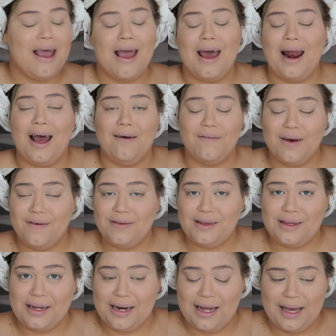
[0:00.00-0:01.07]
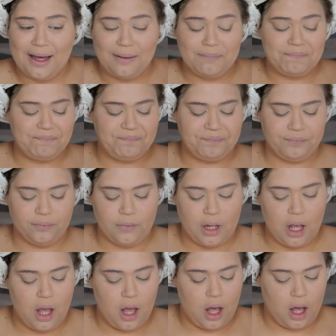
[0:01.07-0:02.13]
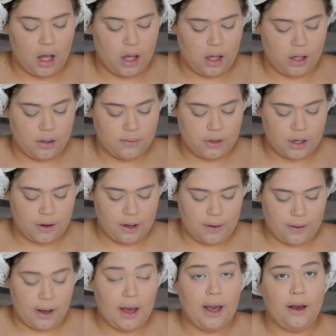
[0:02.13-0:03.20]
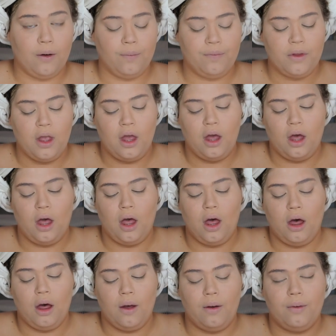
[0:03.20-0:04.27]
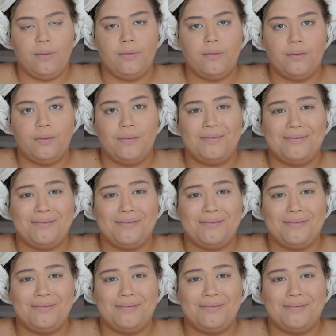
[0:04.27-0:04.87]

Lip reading: And I haven't even seen it yet. So anyway, hang on.